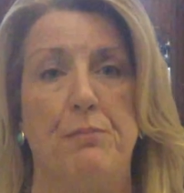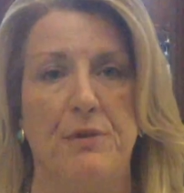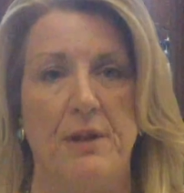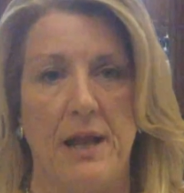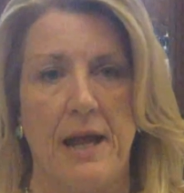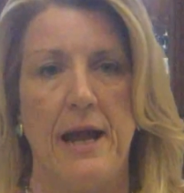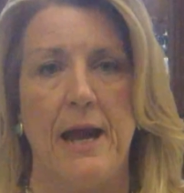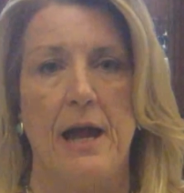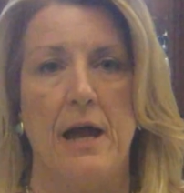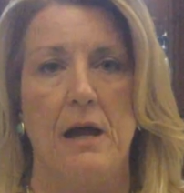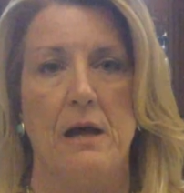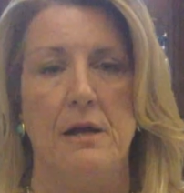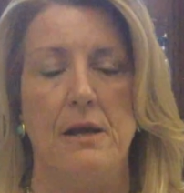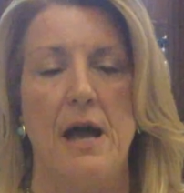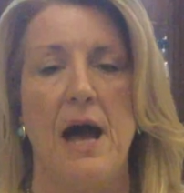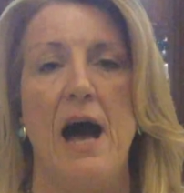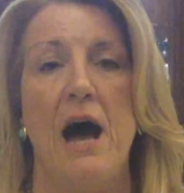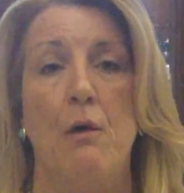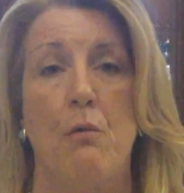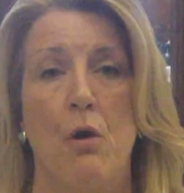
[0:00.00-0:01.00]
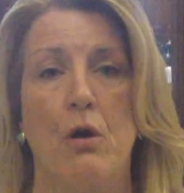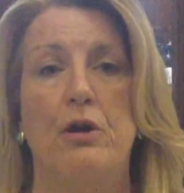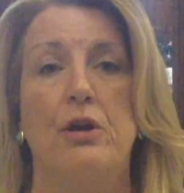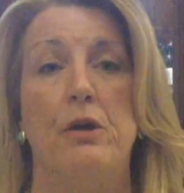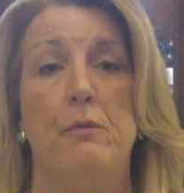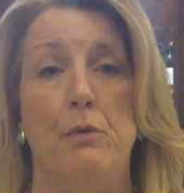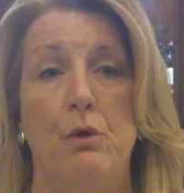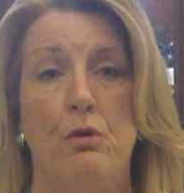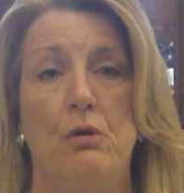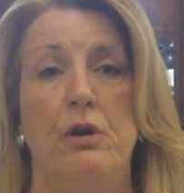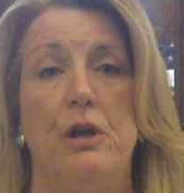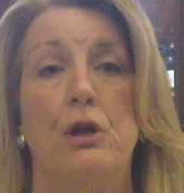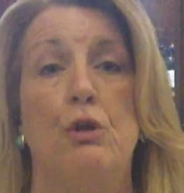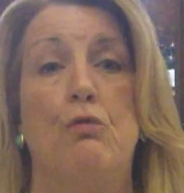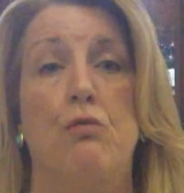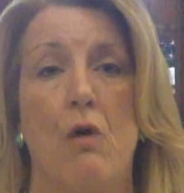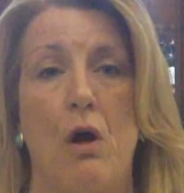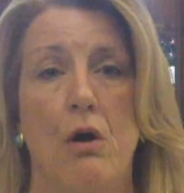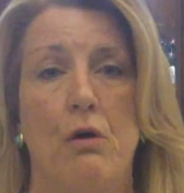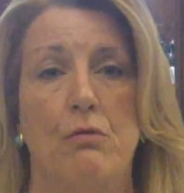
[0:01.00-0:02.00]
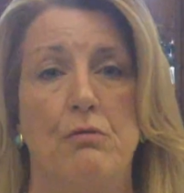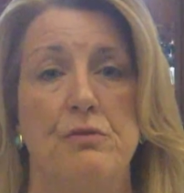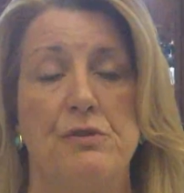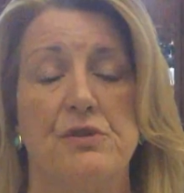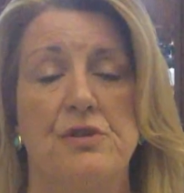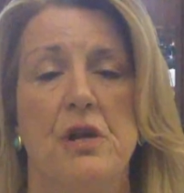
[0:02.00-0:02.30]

plan how our community grows.